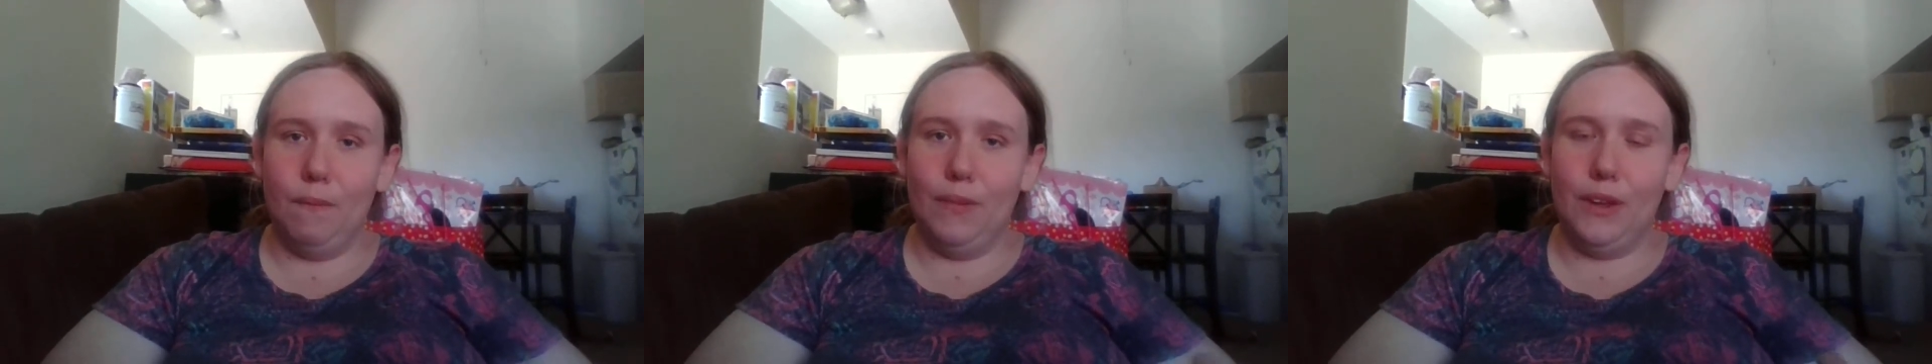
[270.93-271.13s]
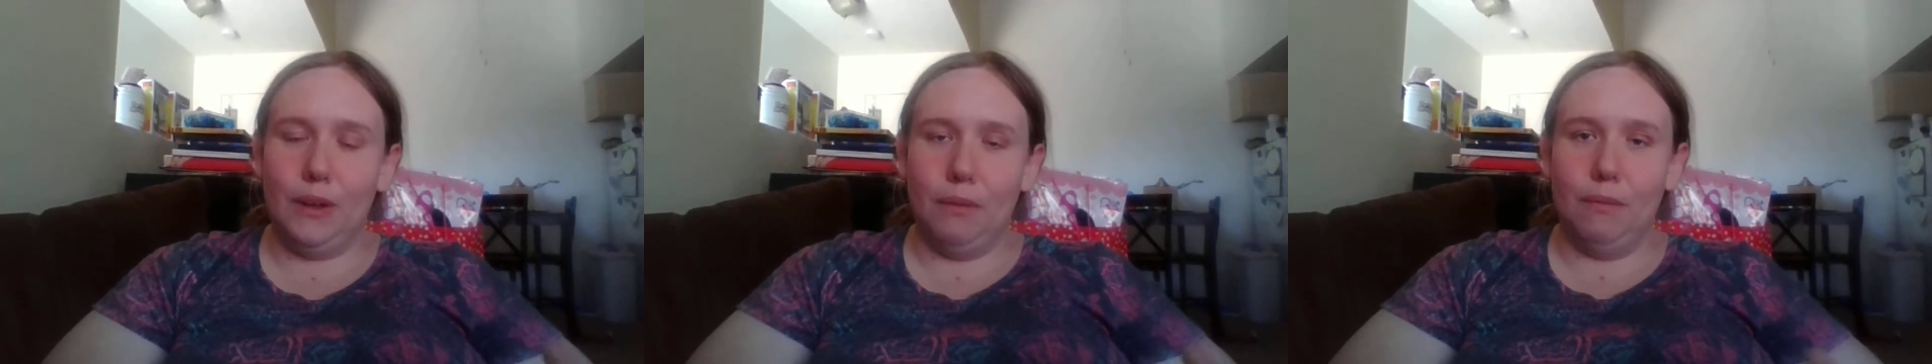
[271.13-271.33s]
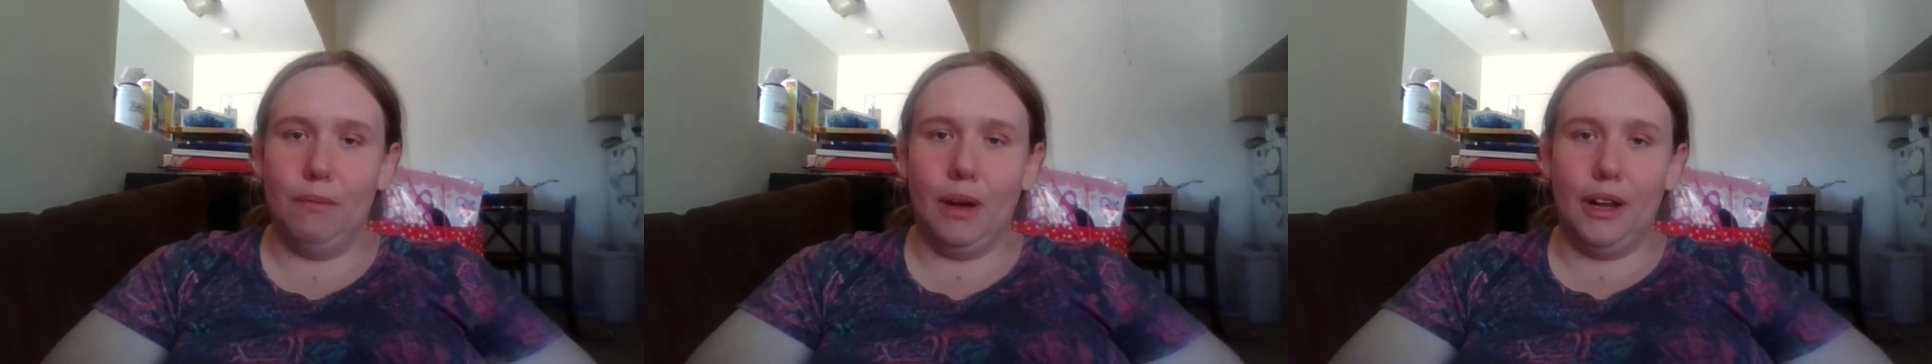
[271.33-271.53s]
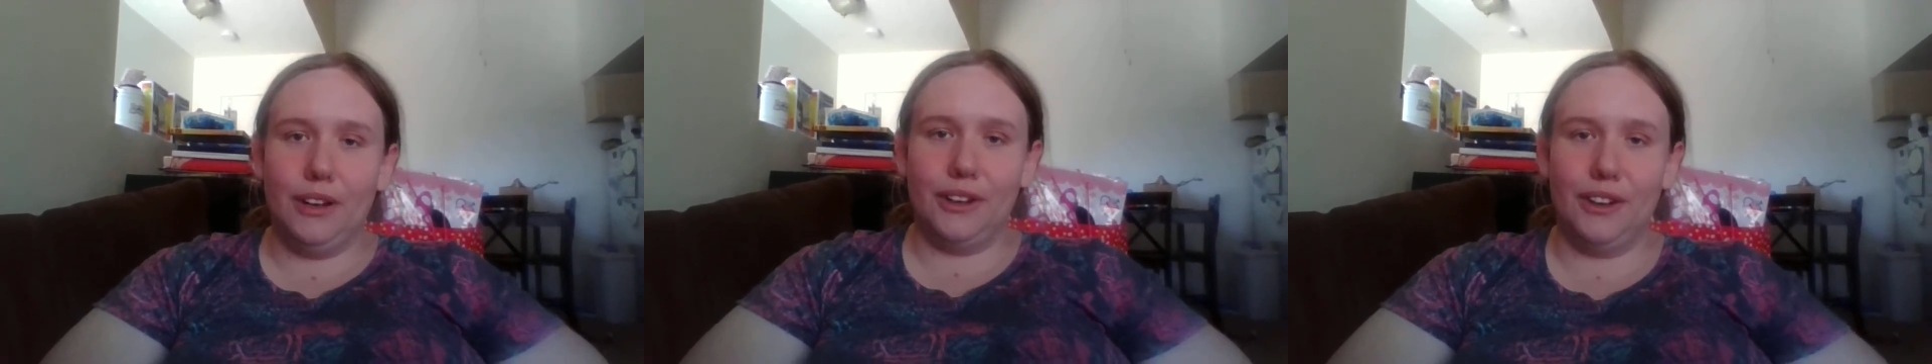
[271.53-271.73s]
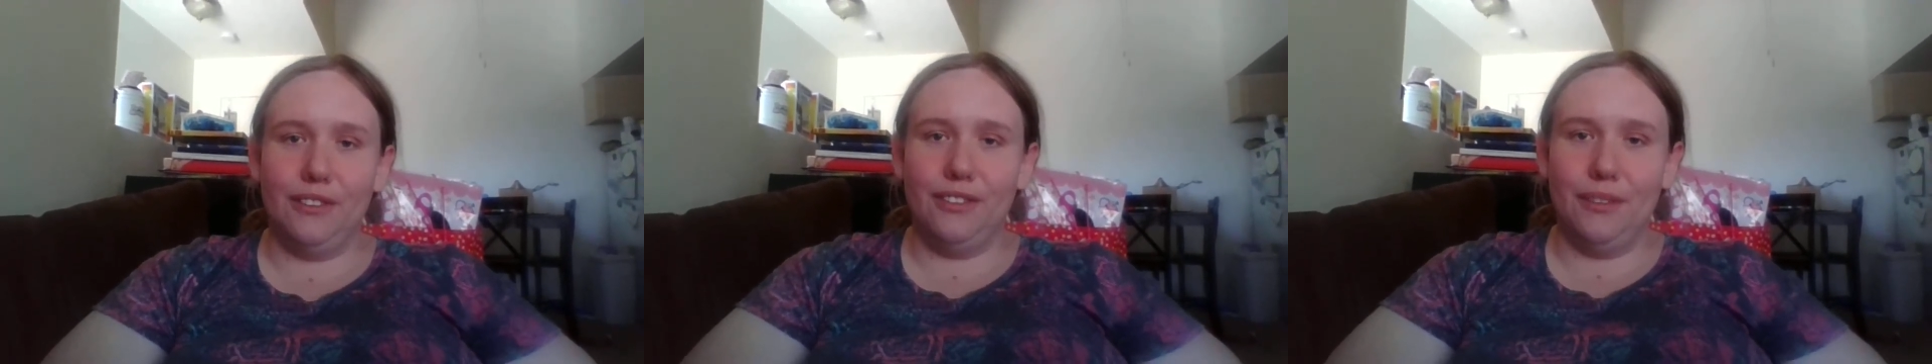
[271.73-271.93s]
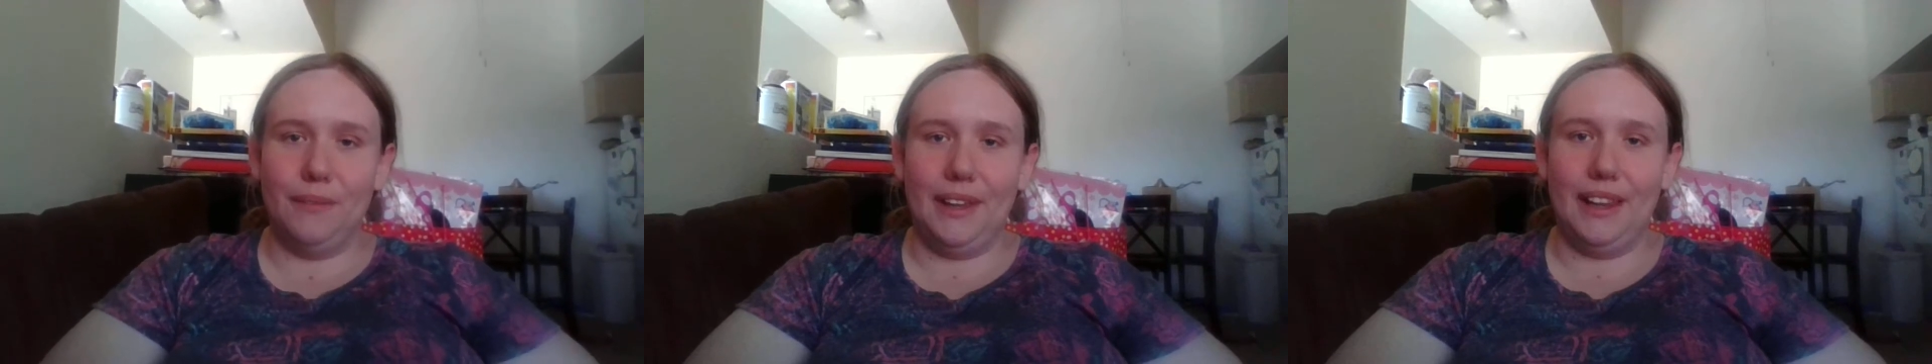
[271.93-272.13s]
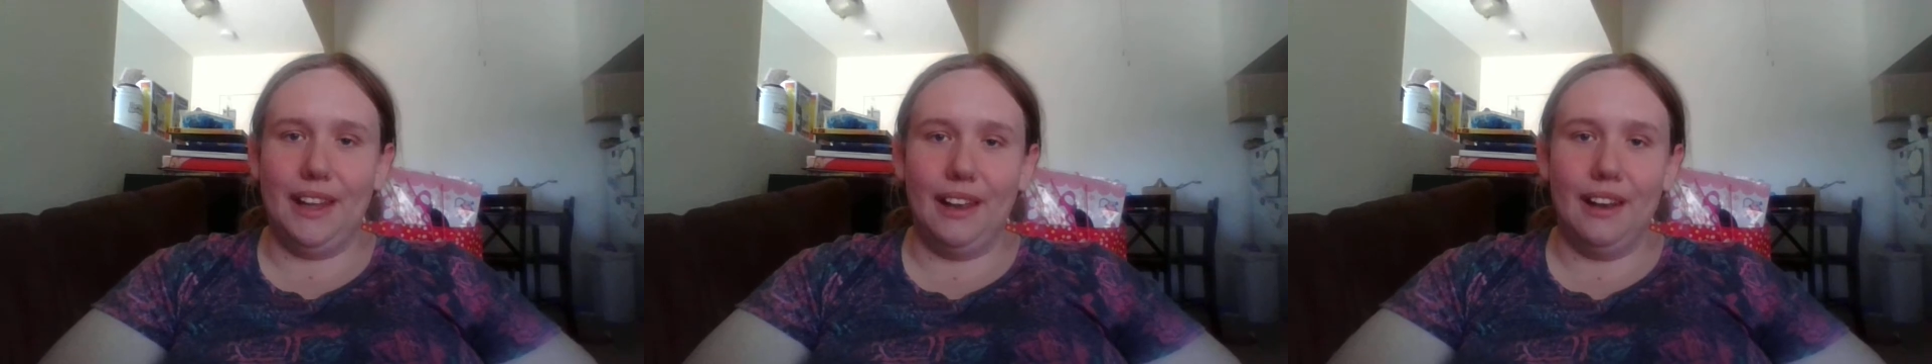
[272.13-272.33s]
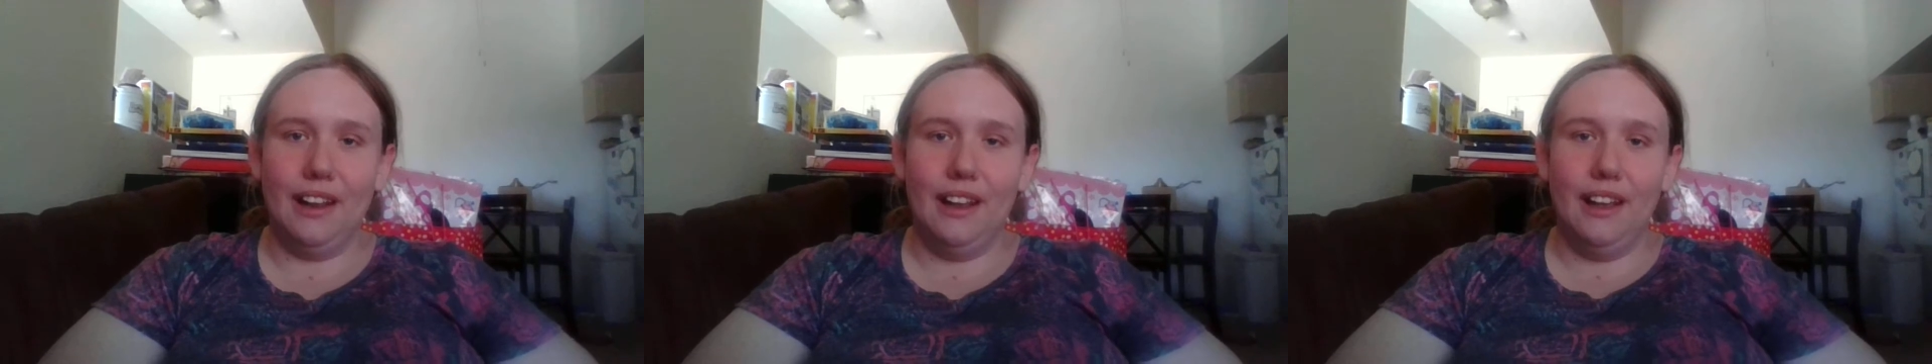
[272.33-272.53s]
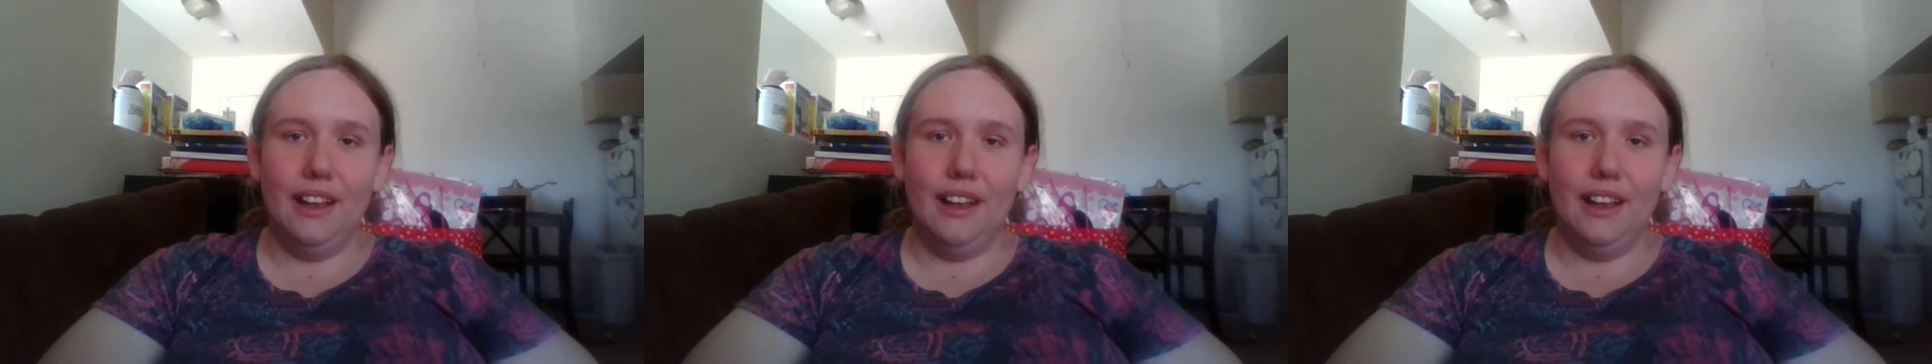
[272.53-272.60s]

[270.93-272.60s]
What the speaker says: little moniker for me, that